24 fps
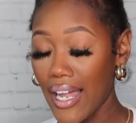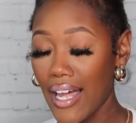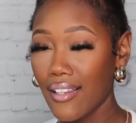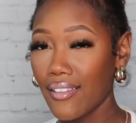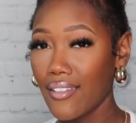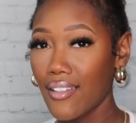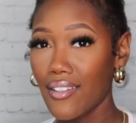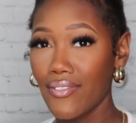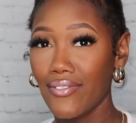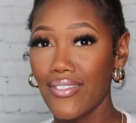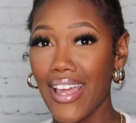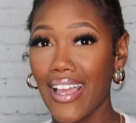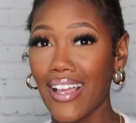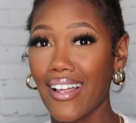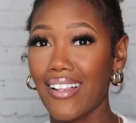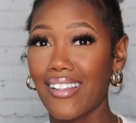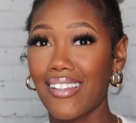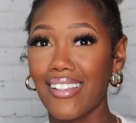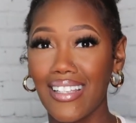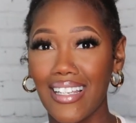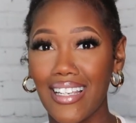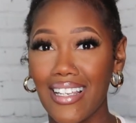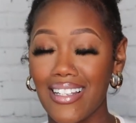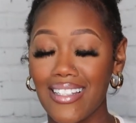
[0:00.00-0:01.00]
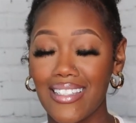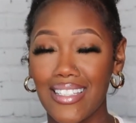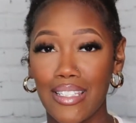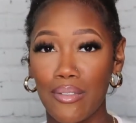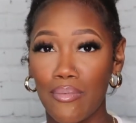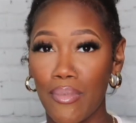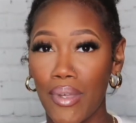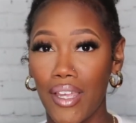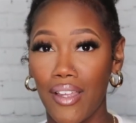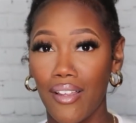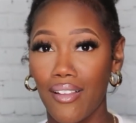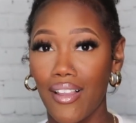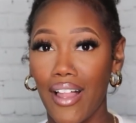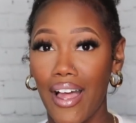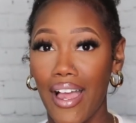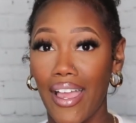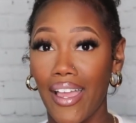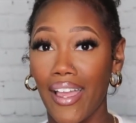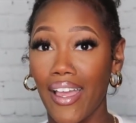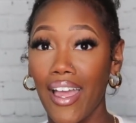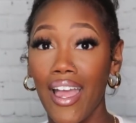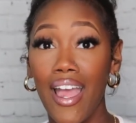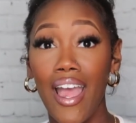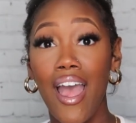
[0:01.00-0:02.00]
I love that clean smell.
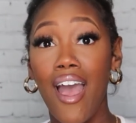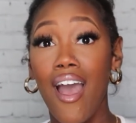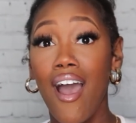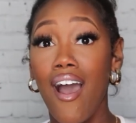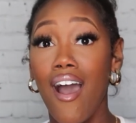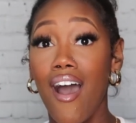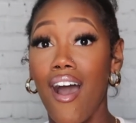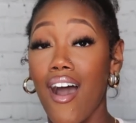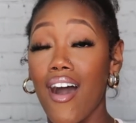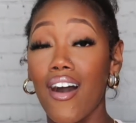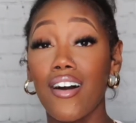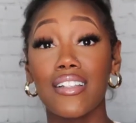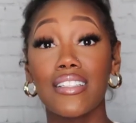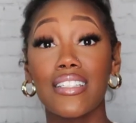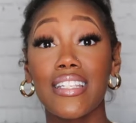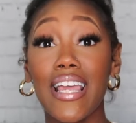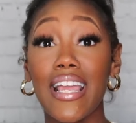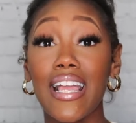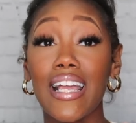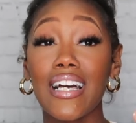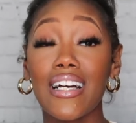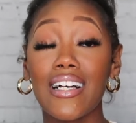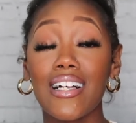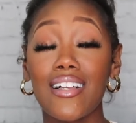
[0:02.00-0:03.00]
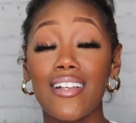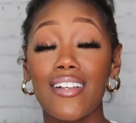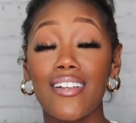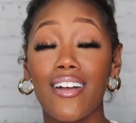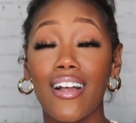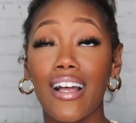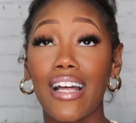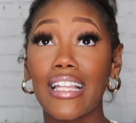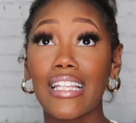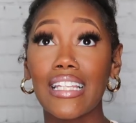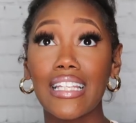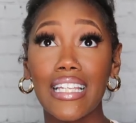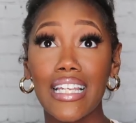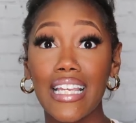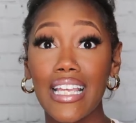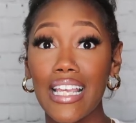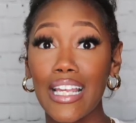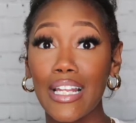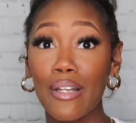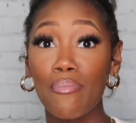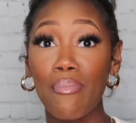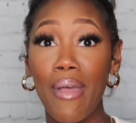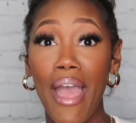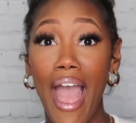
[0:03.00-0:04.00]
Like, I'll take a
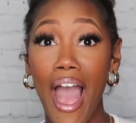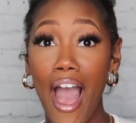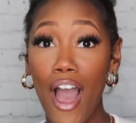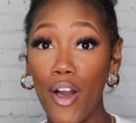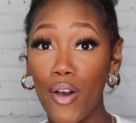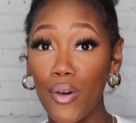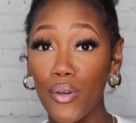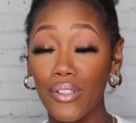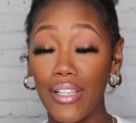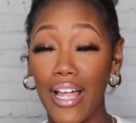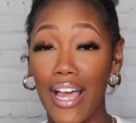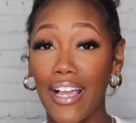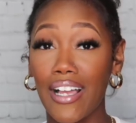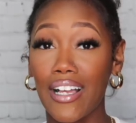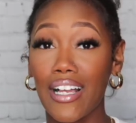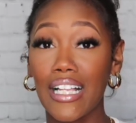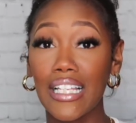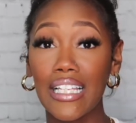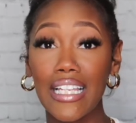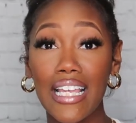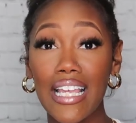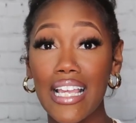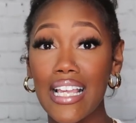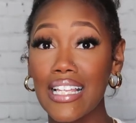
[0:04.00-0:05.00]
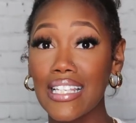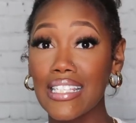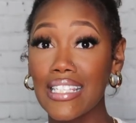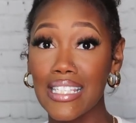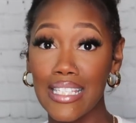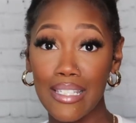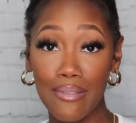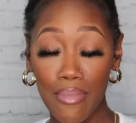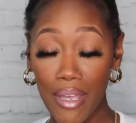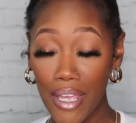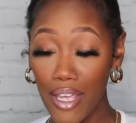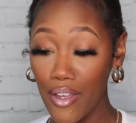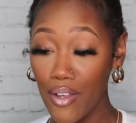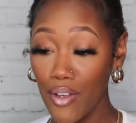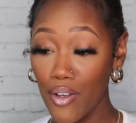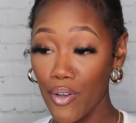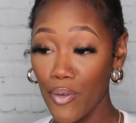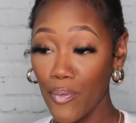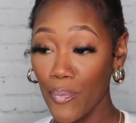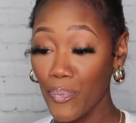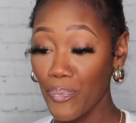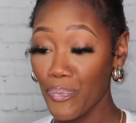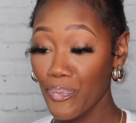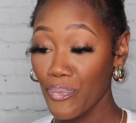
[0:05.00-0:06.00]
clean pout, like a clean
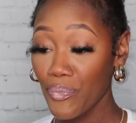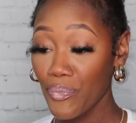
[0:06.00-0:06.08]
smell,